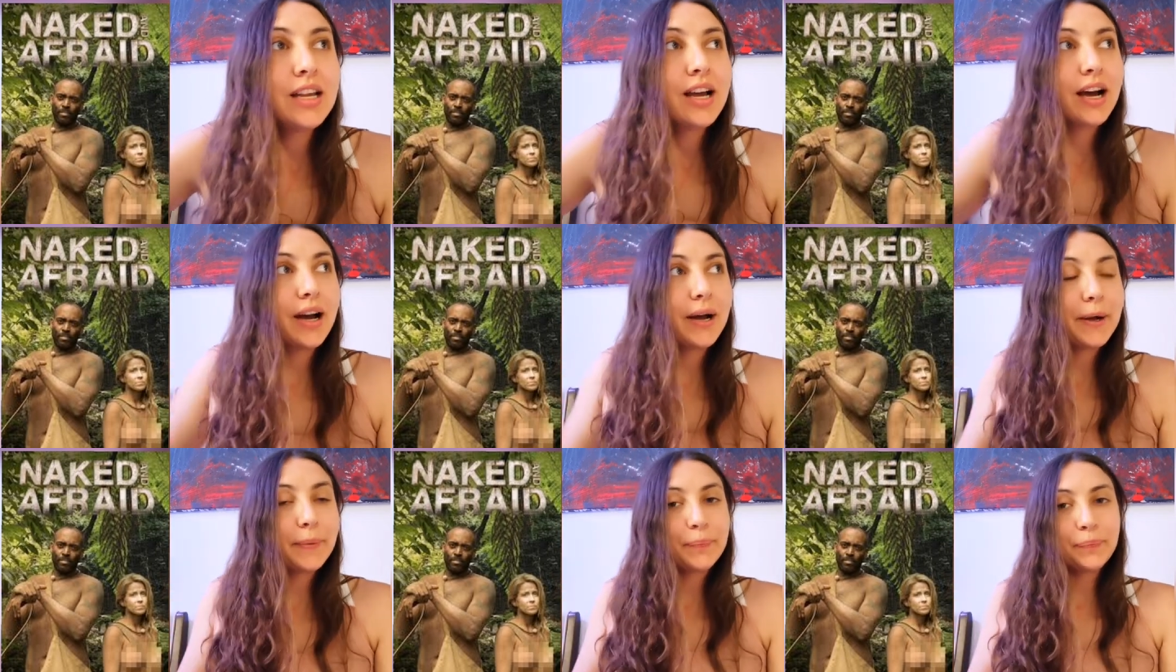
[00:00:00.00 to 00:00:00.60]

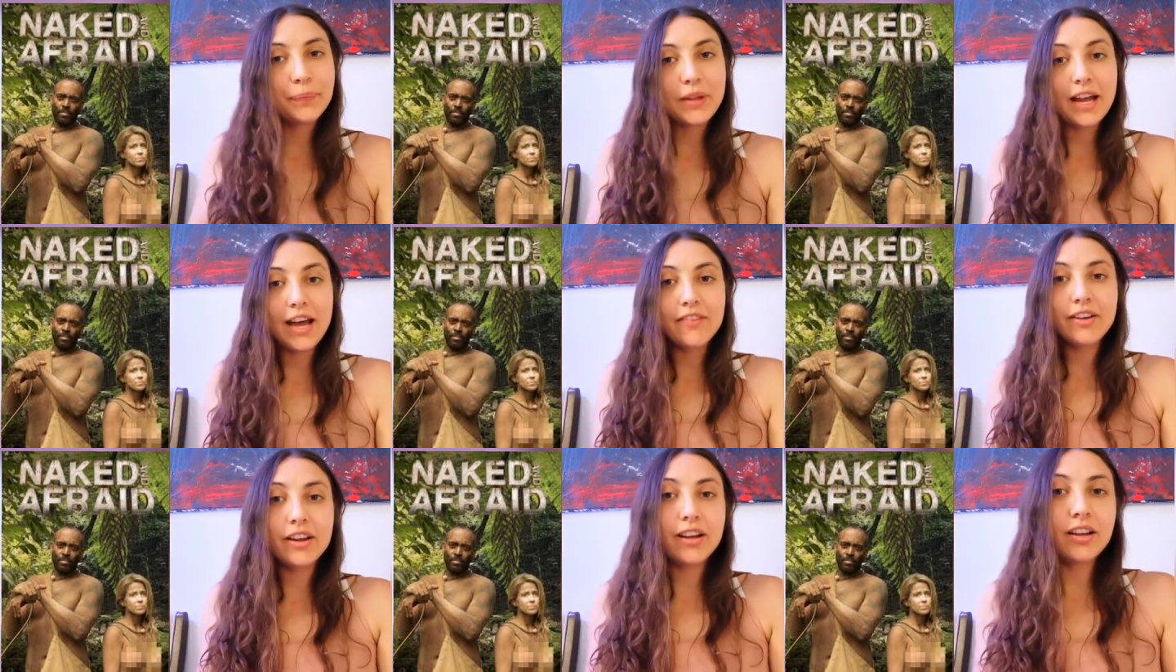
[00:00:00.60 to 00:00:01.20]
I have
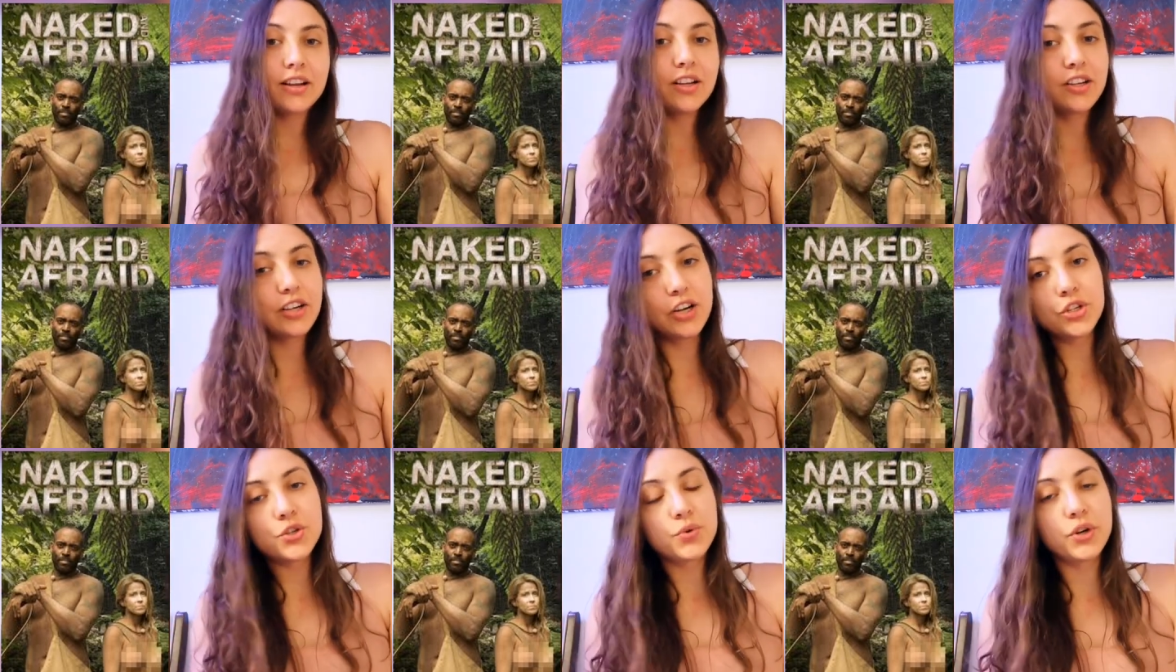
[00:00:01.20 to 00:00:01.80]
a
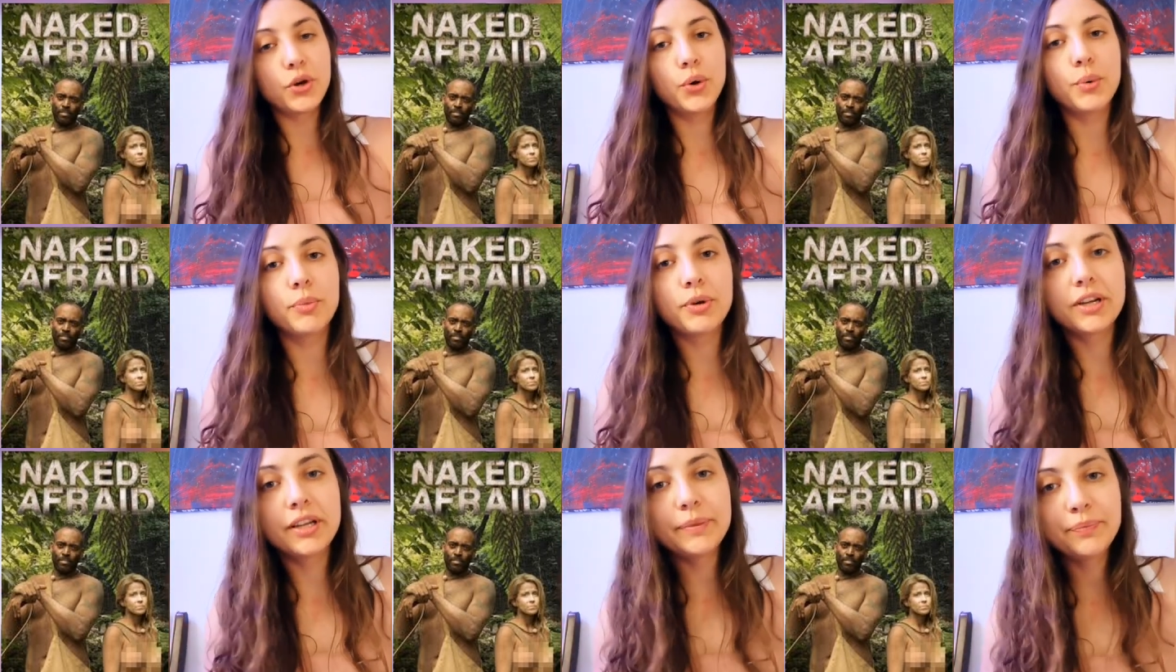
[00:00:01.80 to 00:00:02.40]
country home,
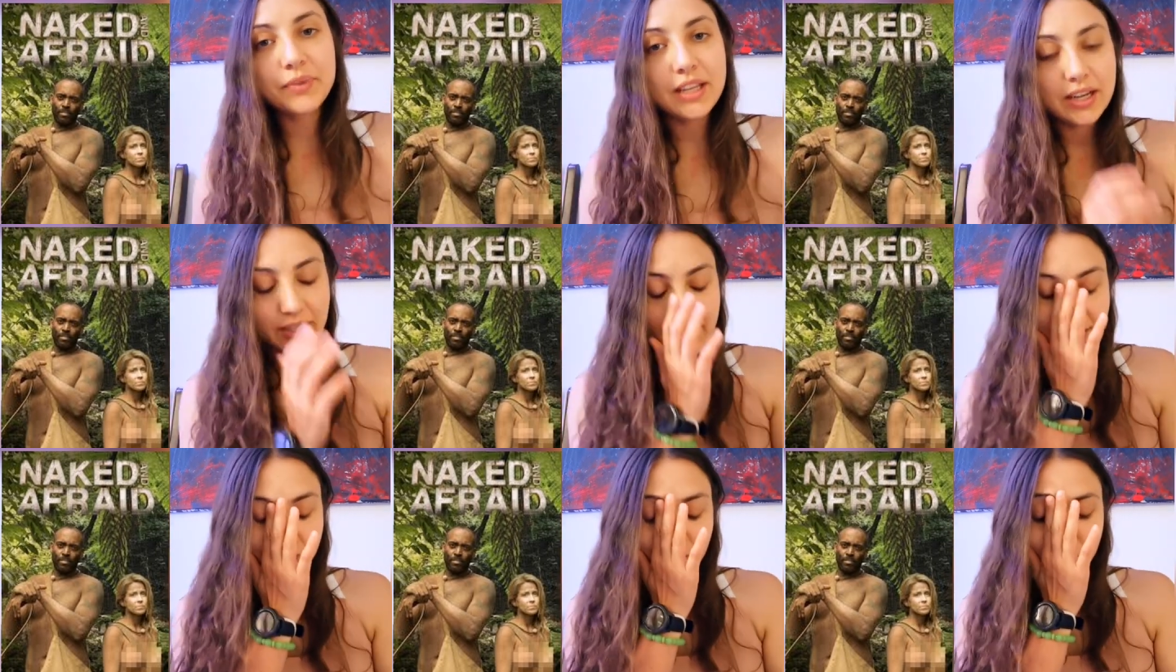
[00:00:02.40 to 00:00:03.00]
okay, and I'll
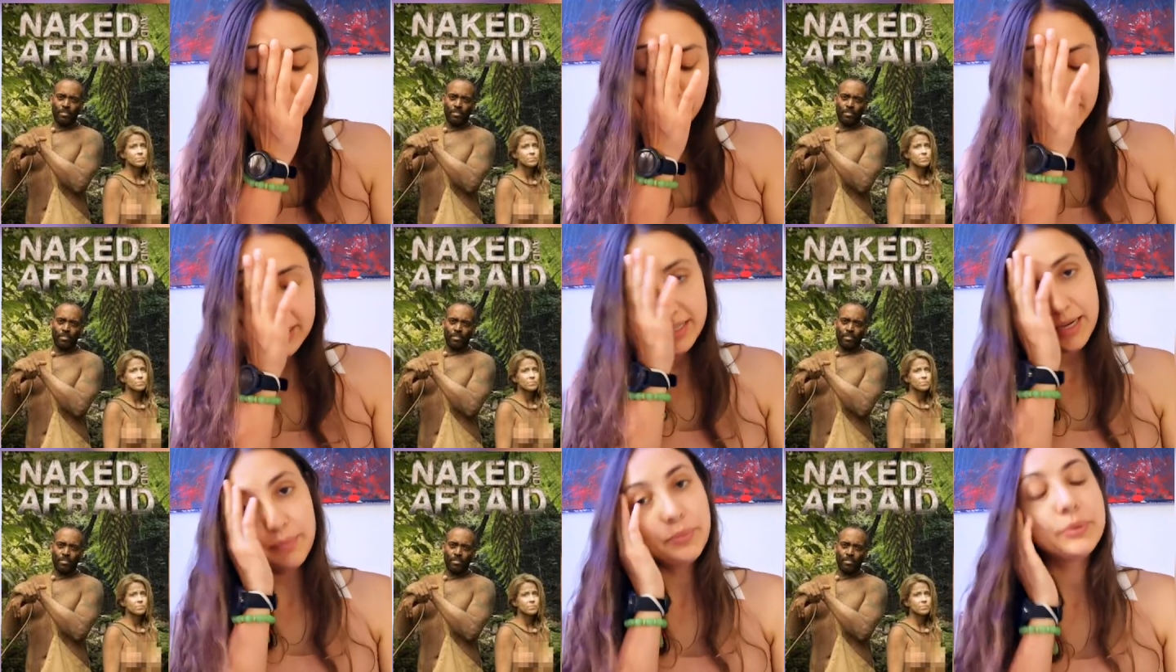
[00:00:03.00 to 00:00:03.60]
give you for
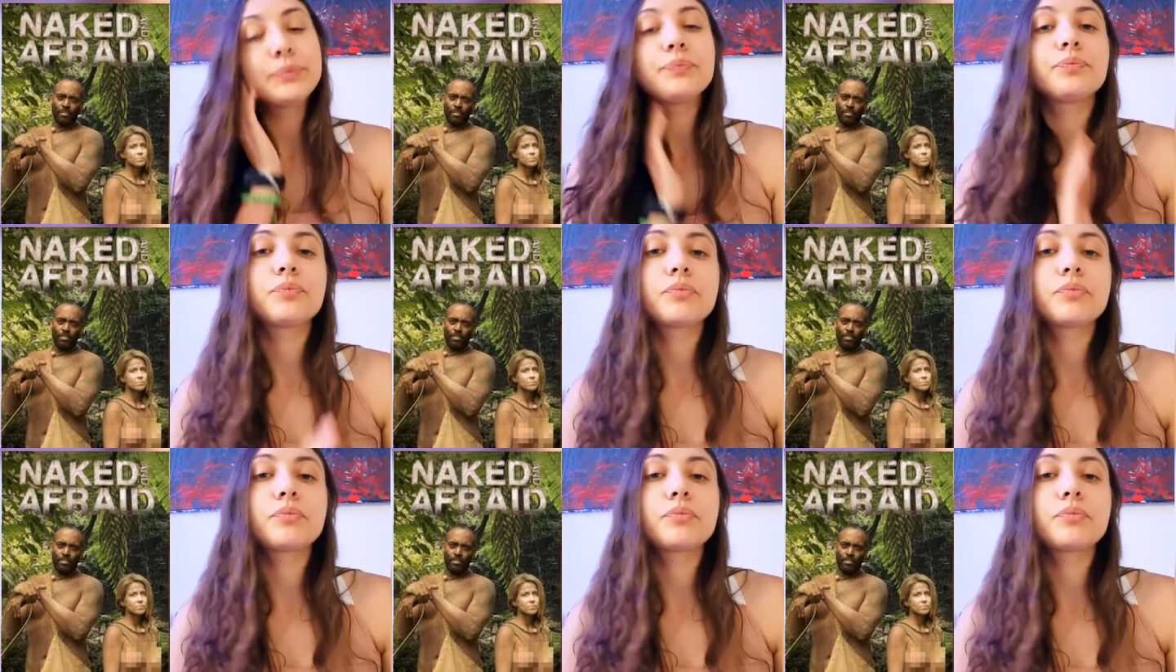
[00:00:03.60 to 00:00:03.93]
example.